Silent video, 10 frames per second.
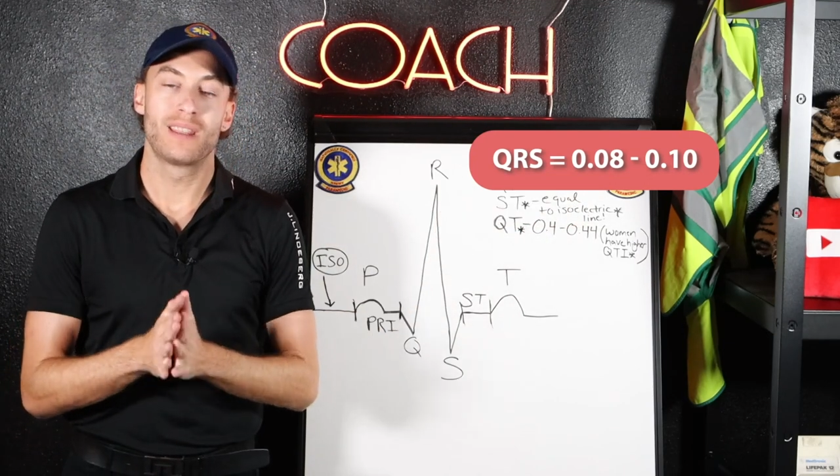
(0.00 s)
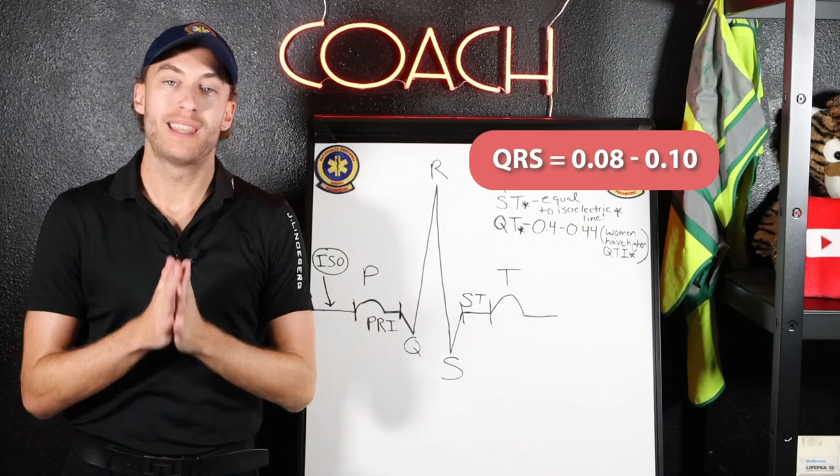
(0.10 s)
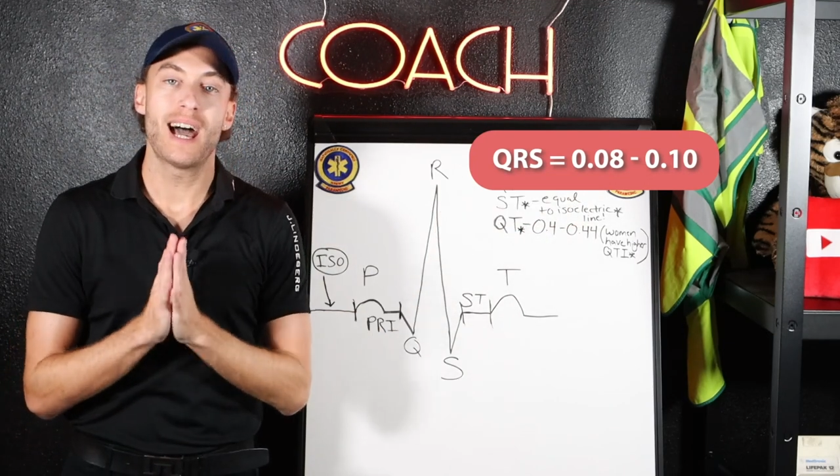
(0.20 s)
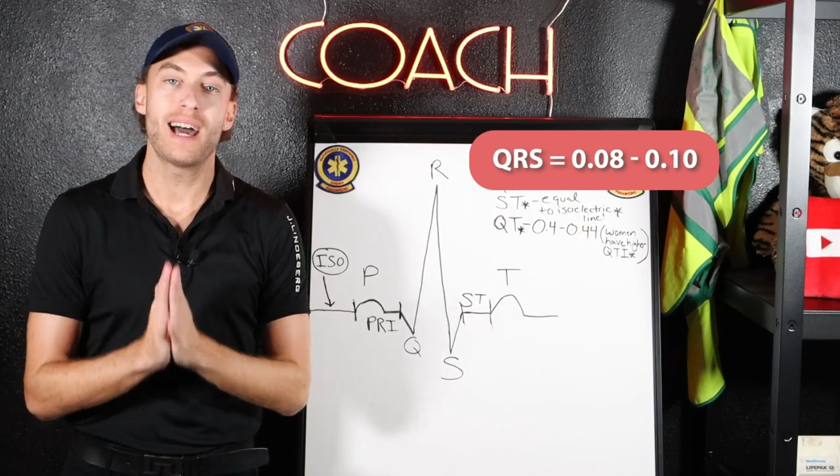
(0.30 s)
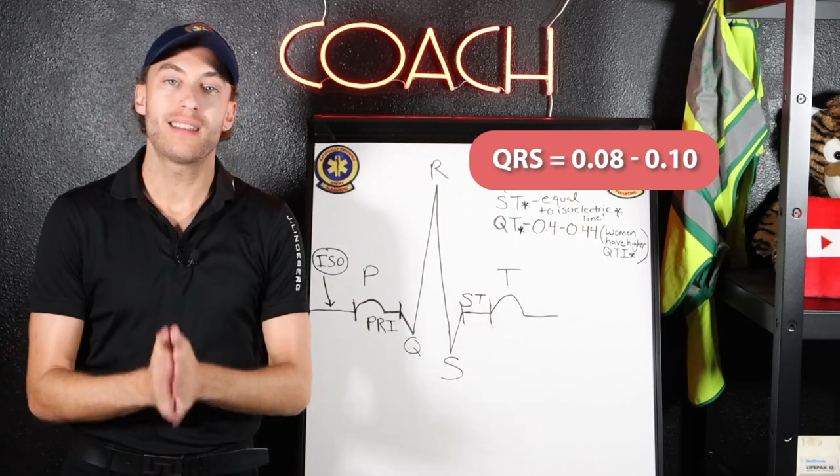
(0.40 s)

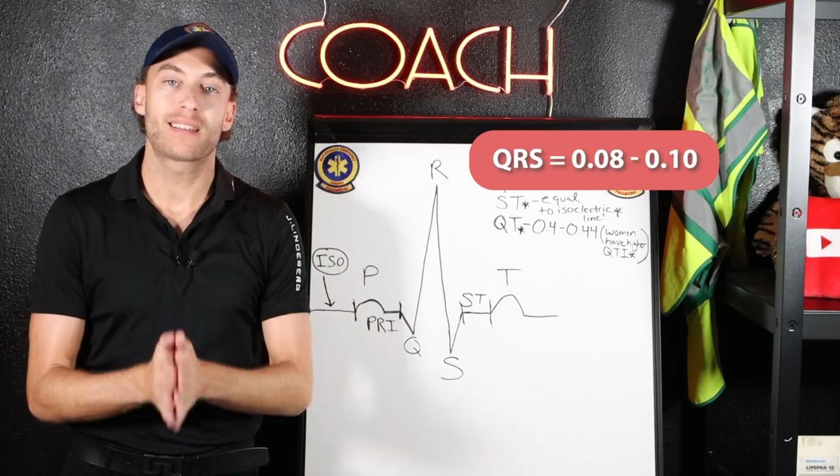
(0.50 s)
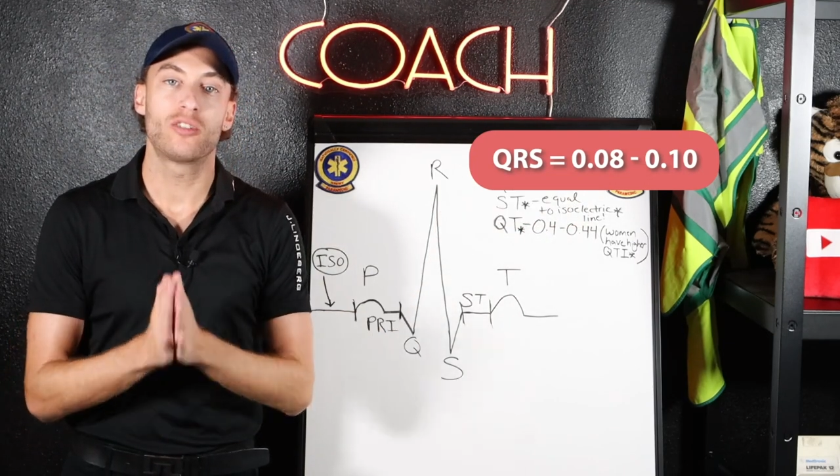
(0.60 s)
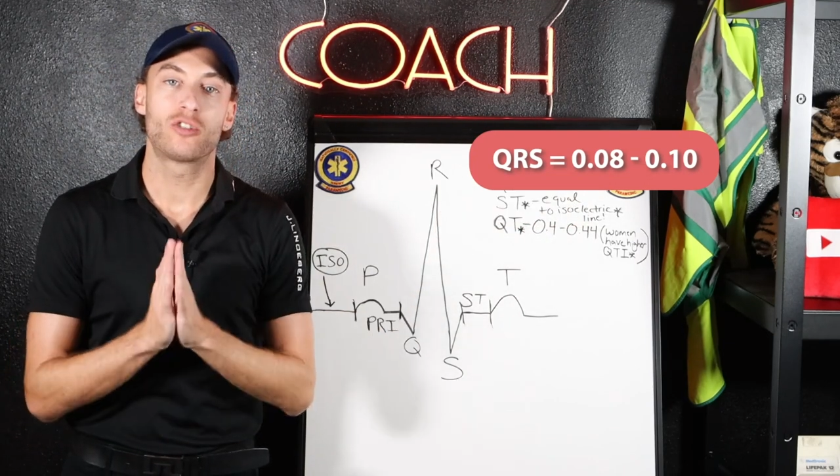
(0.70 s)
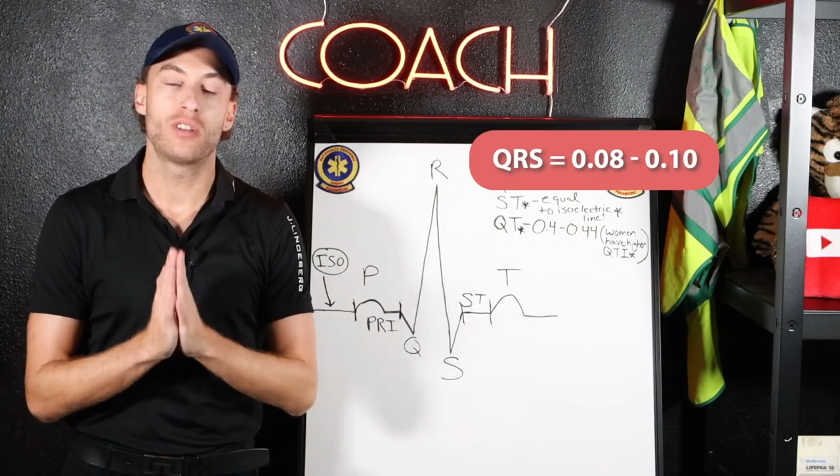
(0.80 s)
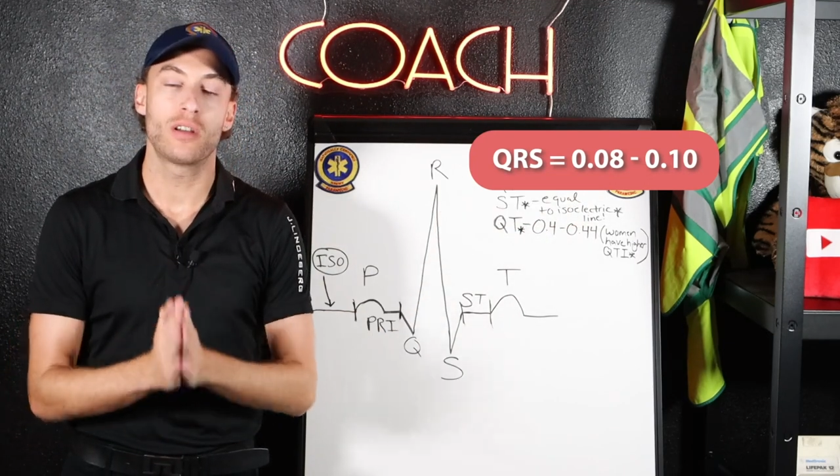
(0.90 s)
That is
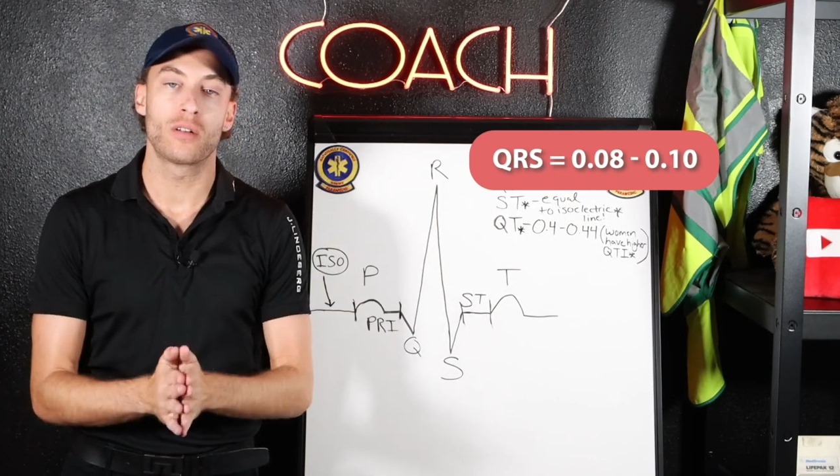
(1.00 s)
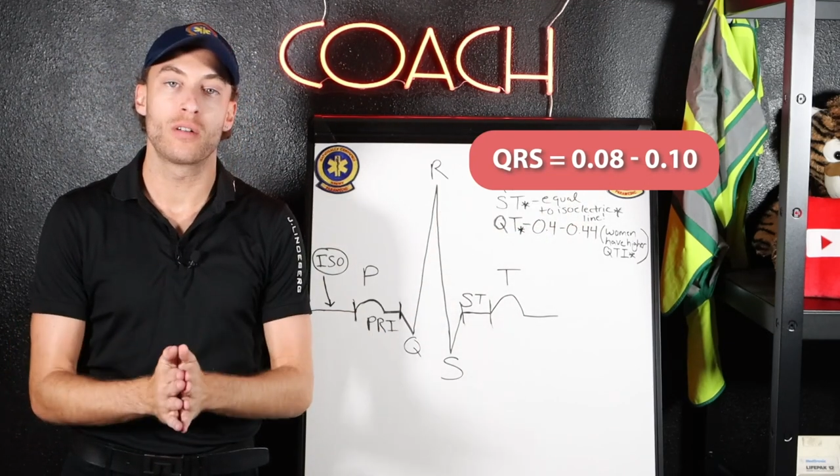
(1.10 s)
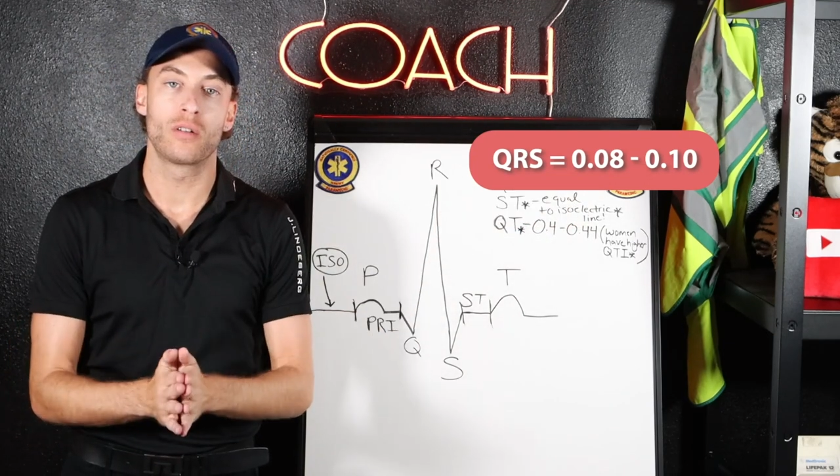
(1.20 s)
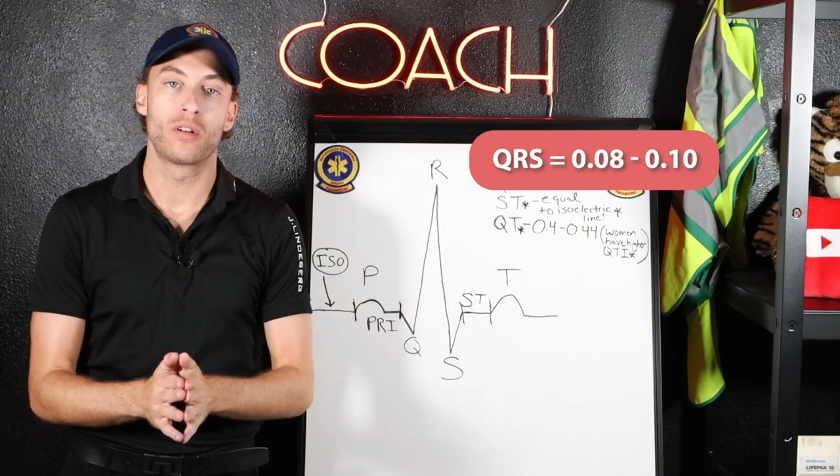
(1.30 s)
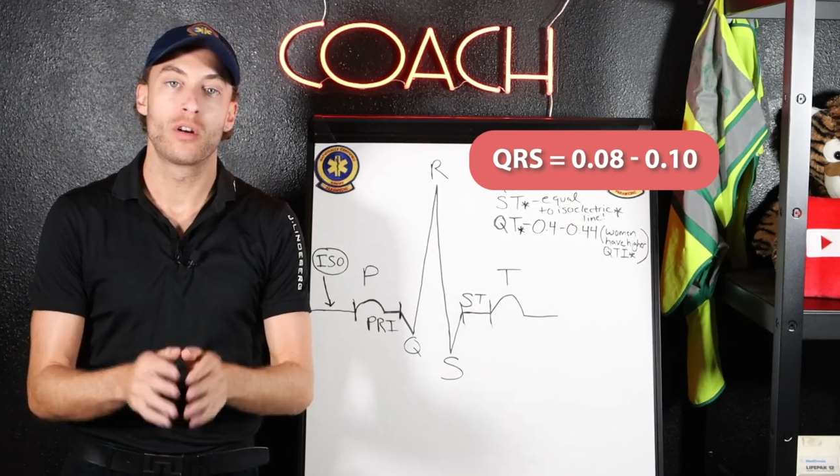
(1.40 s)

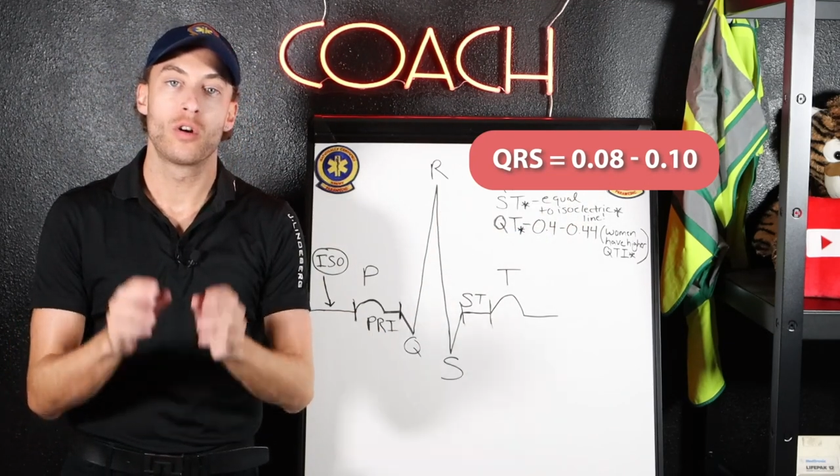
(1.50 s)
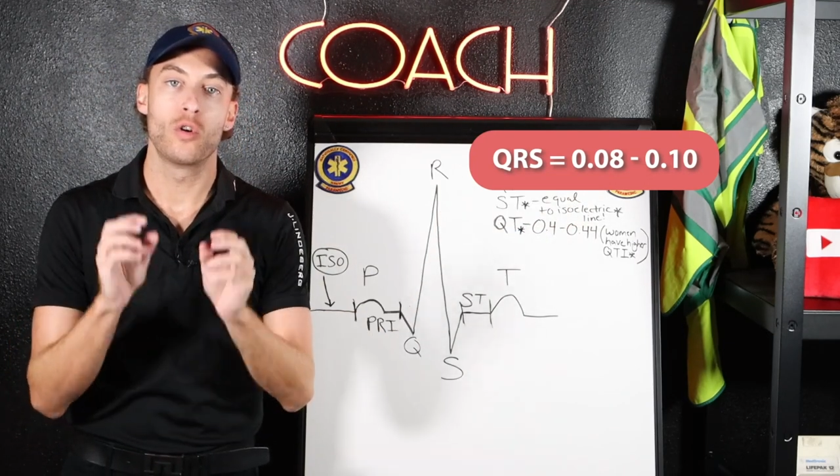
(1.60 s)
considered